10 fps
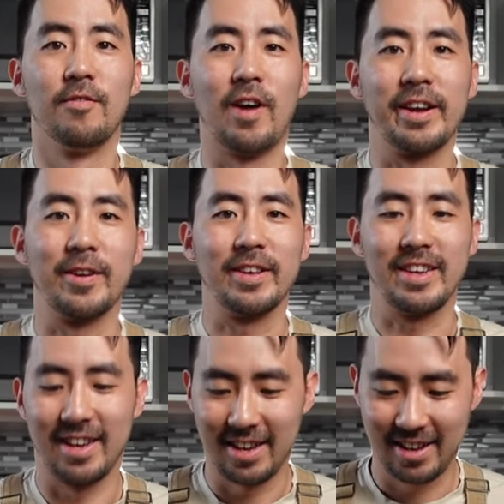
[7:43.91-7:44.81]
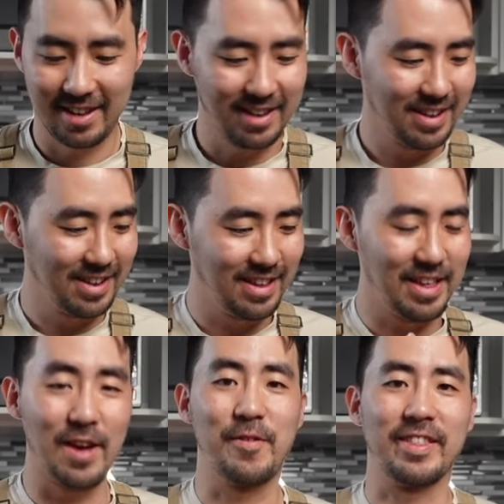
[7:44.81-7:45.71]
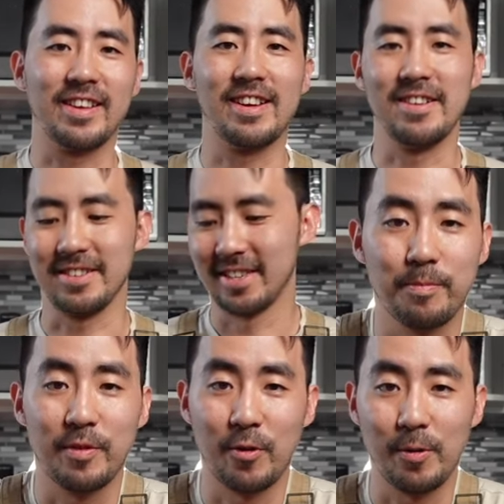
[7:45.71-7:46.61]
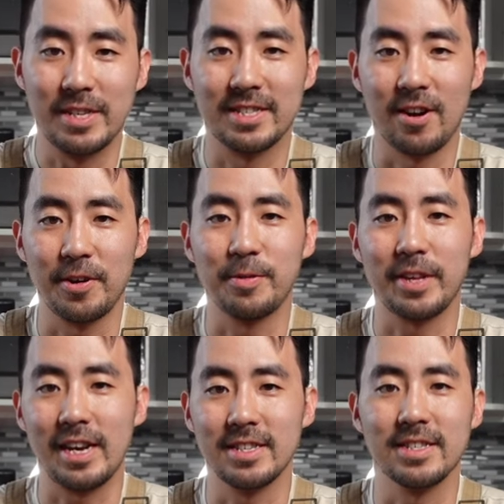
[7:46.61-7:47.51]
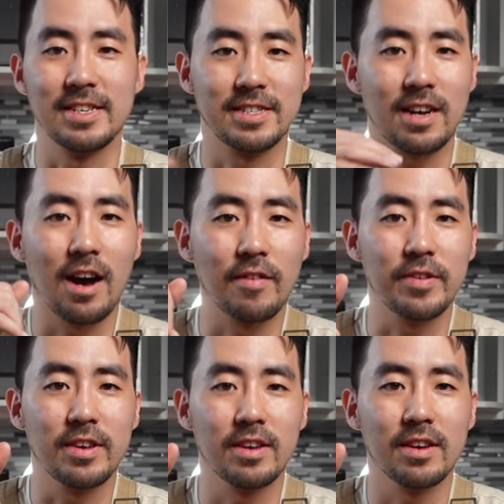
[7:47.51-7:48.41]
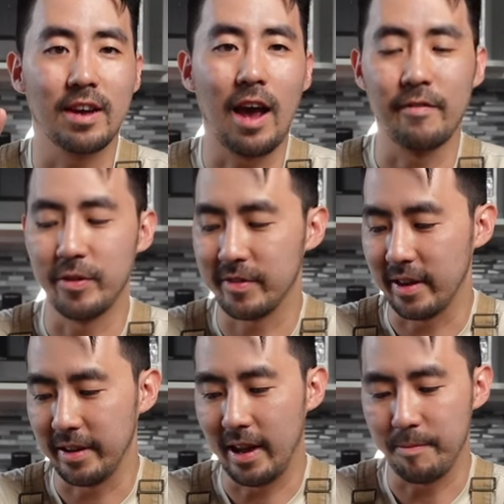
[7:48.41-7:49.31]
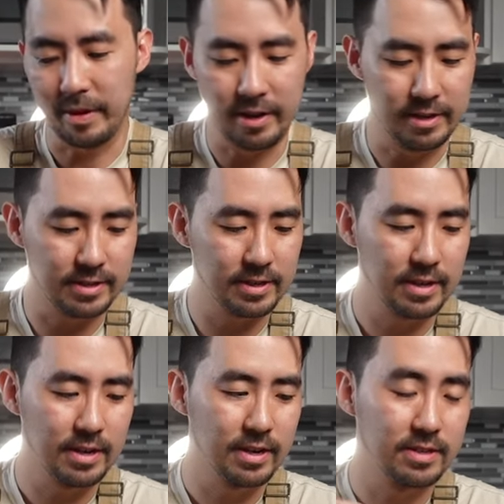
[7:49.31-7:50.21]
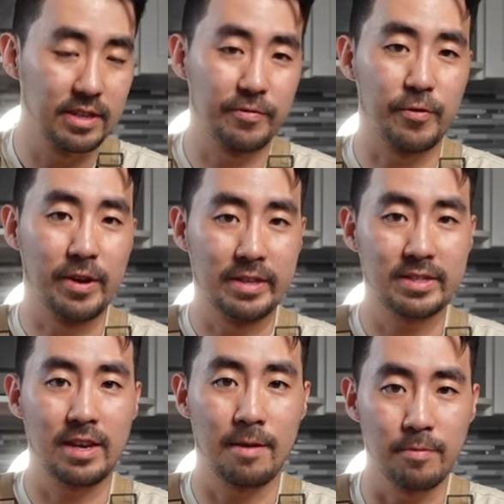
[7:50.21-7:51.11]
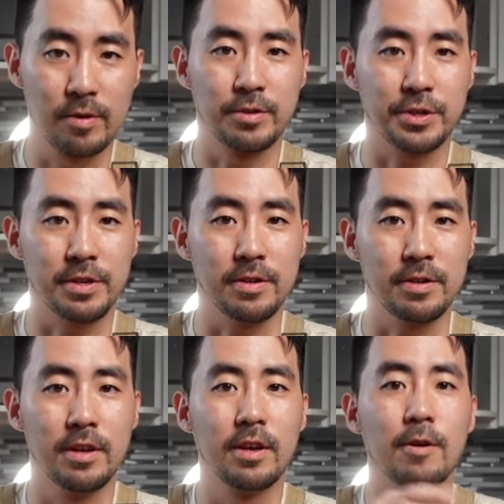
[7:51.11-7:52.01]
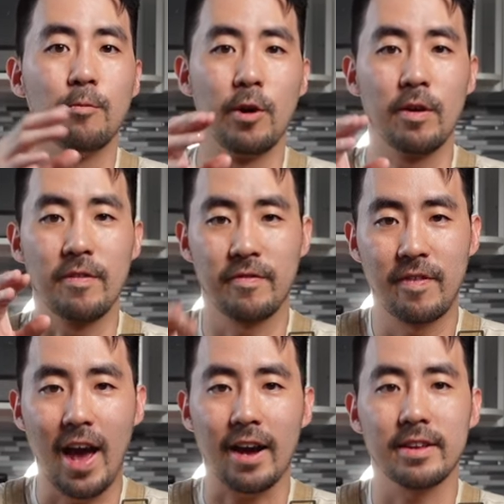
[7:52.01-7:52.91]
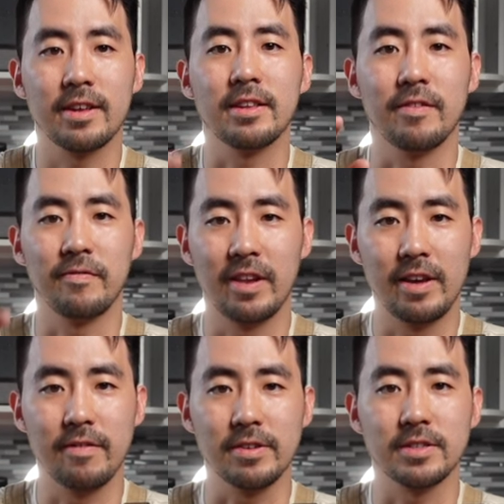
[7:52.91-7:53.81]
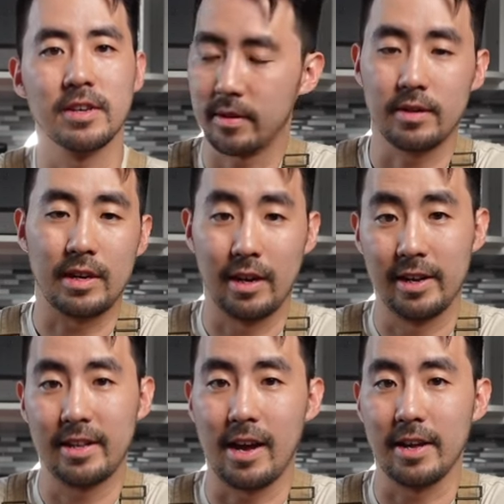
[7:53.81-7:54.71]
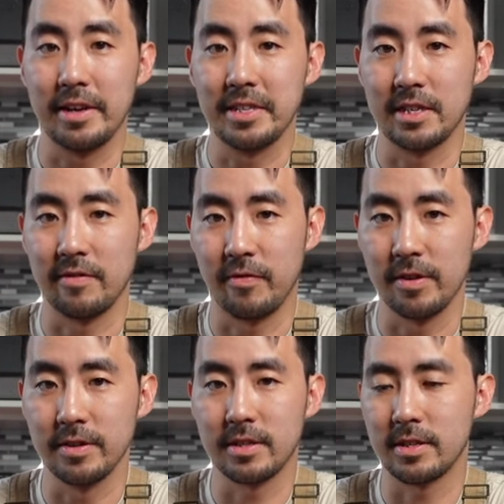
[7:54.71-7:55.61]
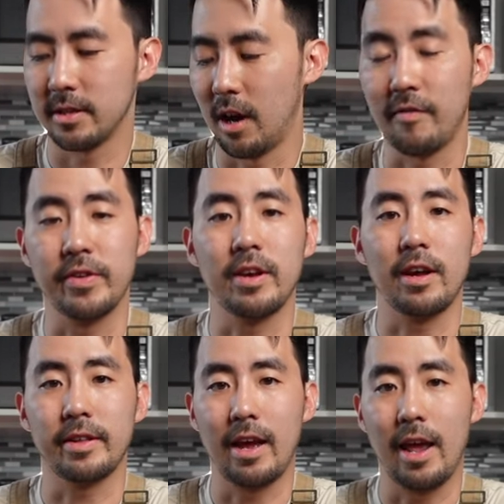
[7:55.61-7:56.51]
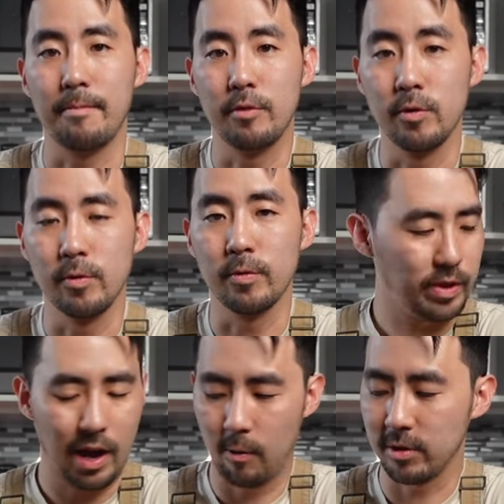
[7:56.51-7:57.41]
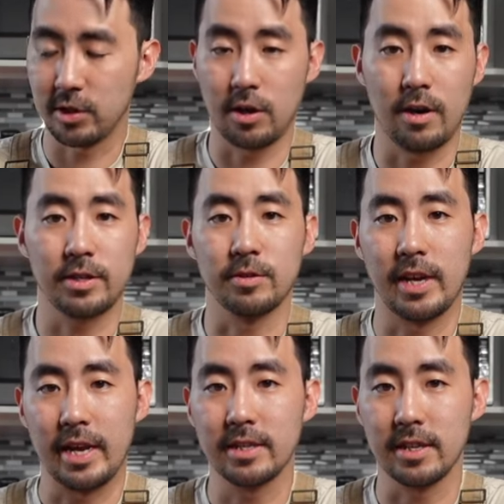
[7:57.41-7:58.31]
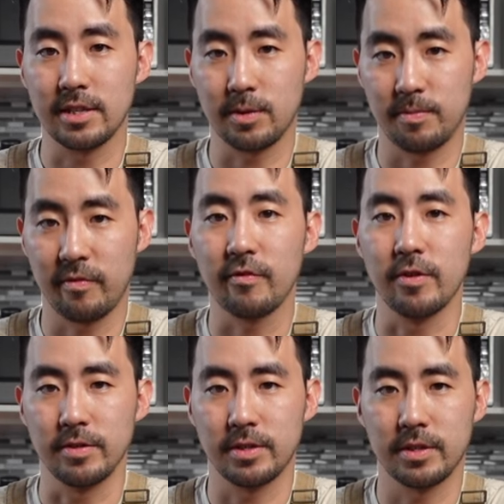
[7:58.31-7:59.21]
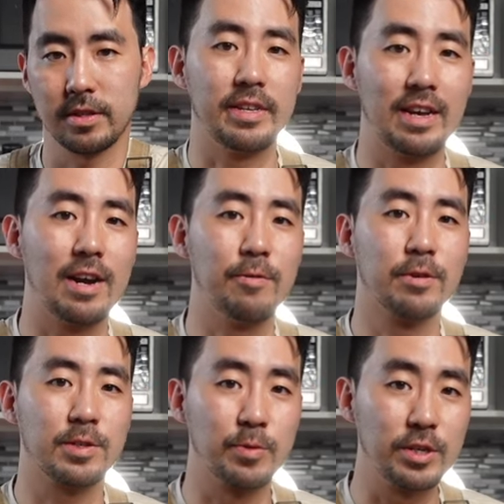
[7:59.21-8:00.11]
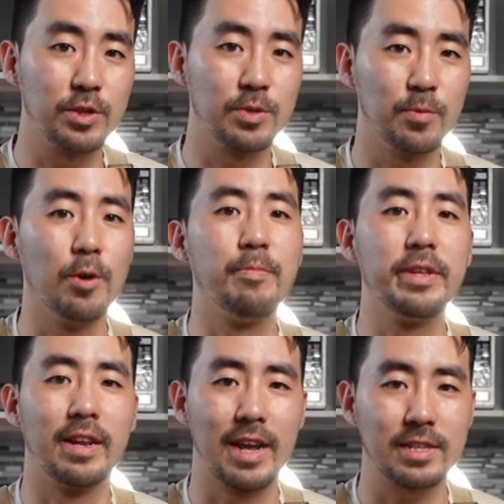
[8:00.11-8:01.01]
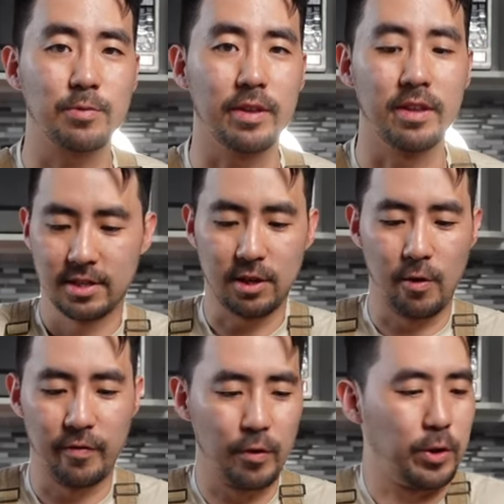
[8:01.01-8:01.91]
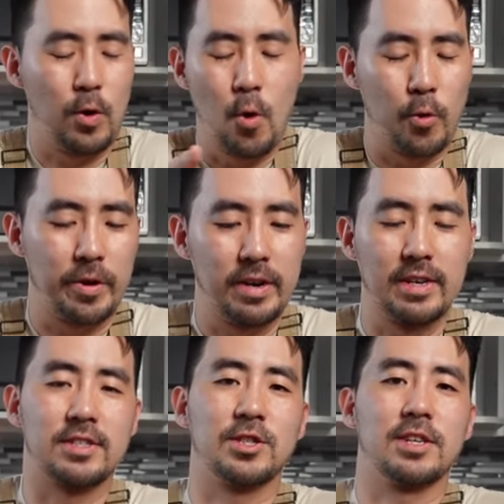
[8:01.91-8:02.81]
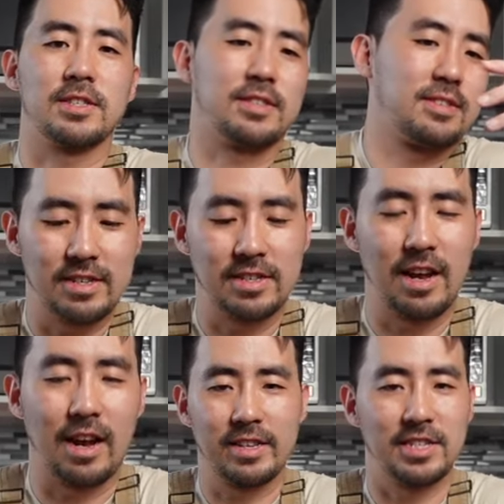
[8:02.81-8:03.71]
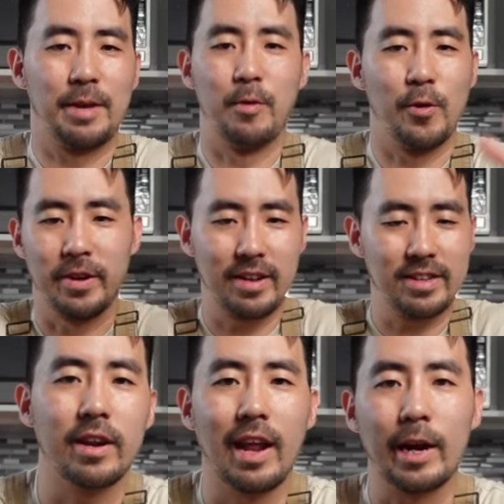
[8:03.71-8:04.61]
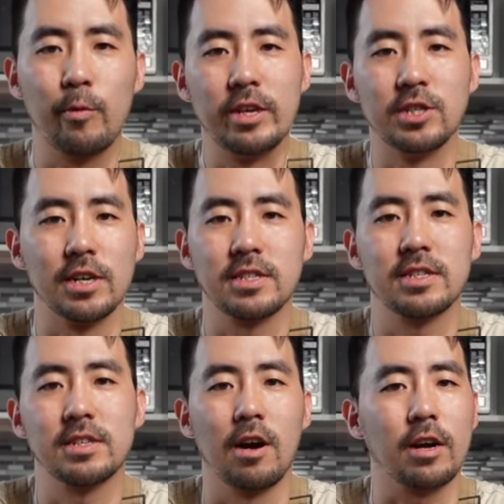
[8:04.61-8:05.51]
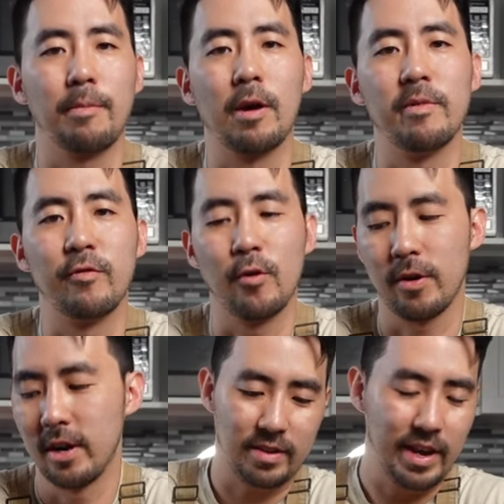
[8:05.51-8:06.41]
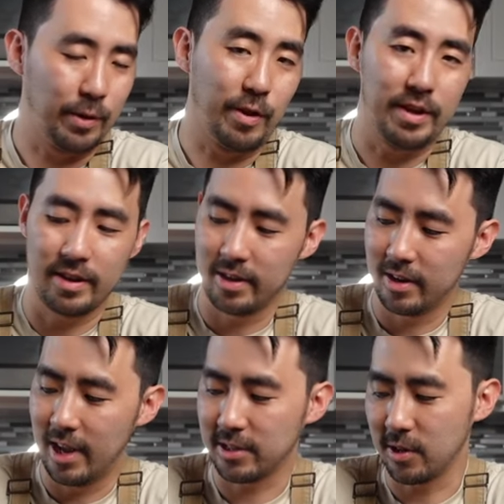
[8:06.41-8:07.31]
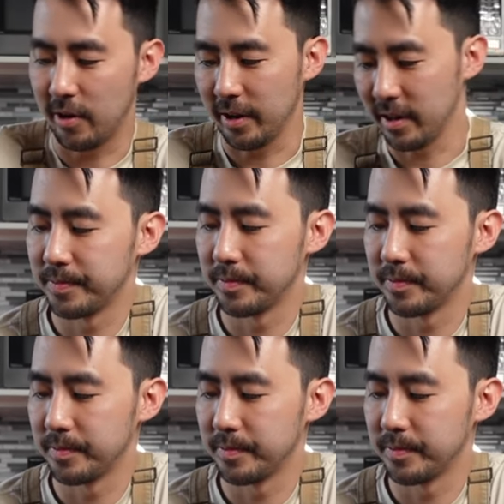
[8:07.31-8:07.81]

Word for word: Finally, everything here. Before we start to taste this coffee, I have to say that because different temperature will affect the flavors. The Kalita is the first coffee that I brew. I will start to taste this first, and the Hario switch will be the last one. Sorry for the order, it's just, it's the same order like we just talked about before. Anyway, let's start it.